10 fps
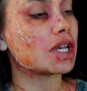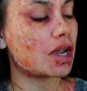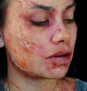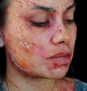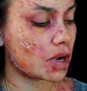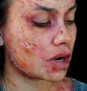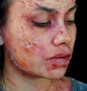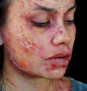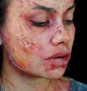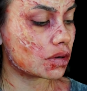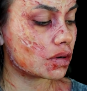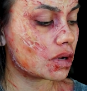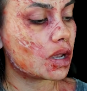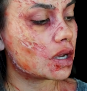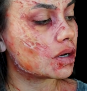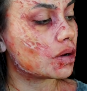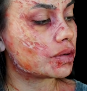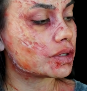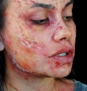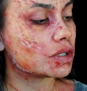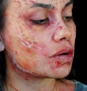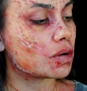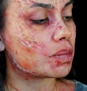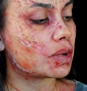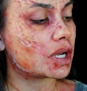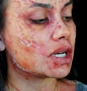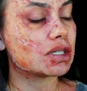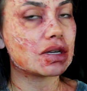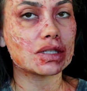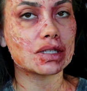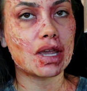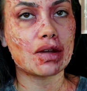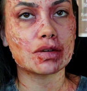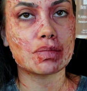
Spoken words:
character powder and also plain dust character